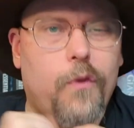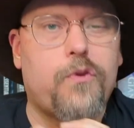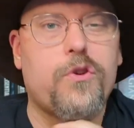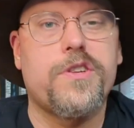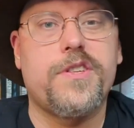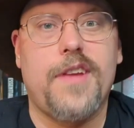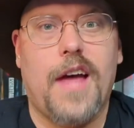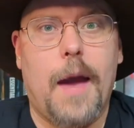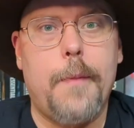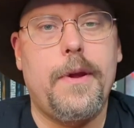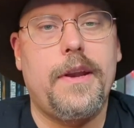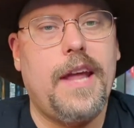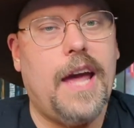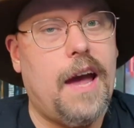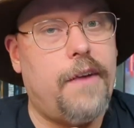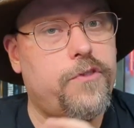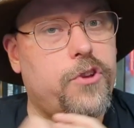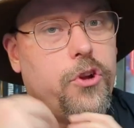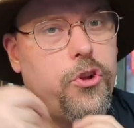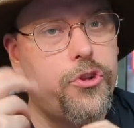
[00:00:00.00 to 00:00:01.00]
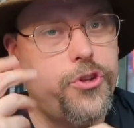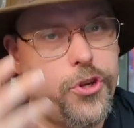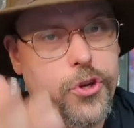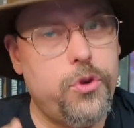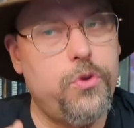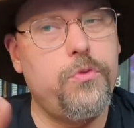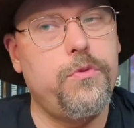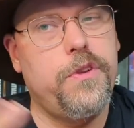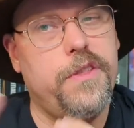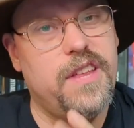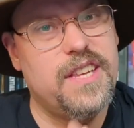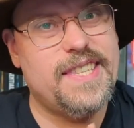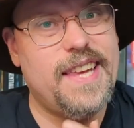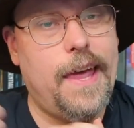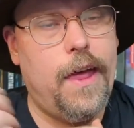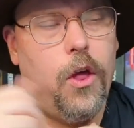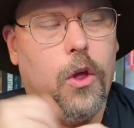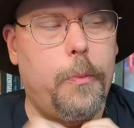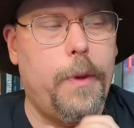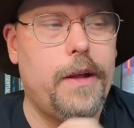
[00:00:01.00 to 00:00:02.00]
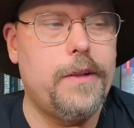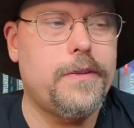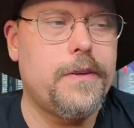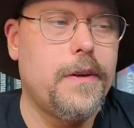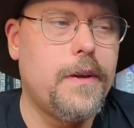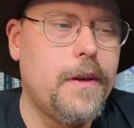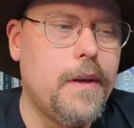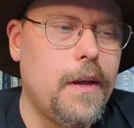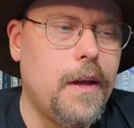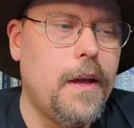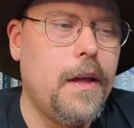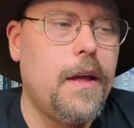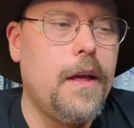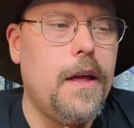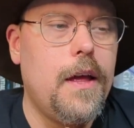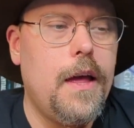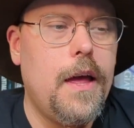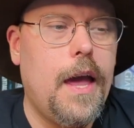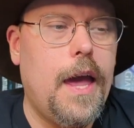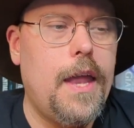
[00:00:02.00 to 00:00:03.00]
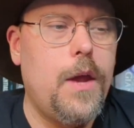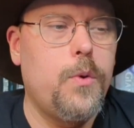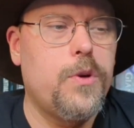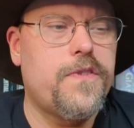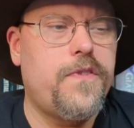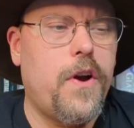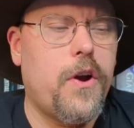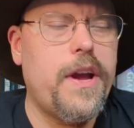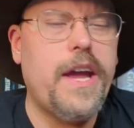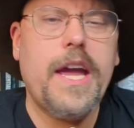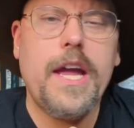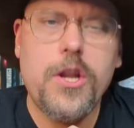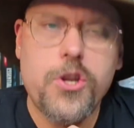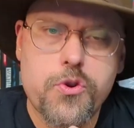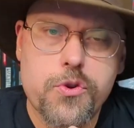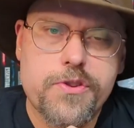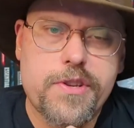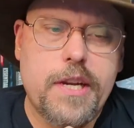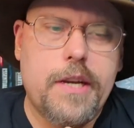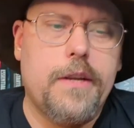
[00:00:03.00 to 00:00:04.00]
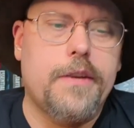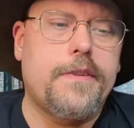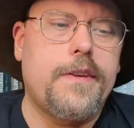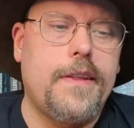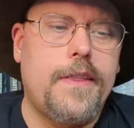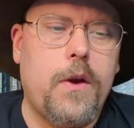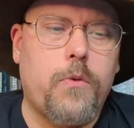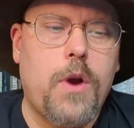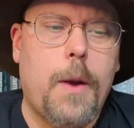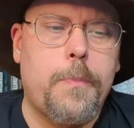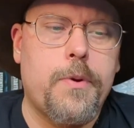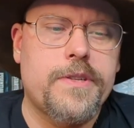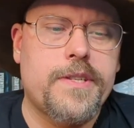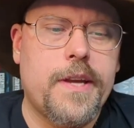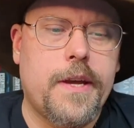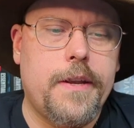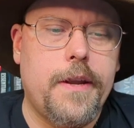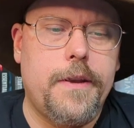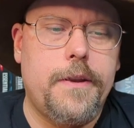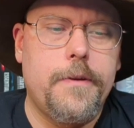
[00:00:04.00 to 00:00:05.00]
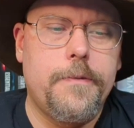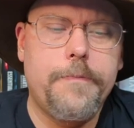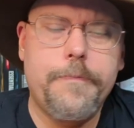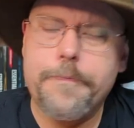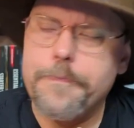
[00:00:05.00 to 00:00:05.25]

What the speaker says: for Simon to have to attune to this helmet. And it was very interesting to see that represented.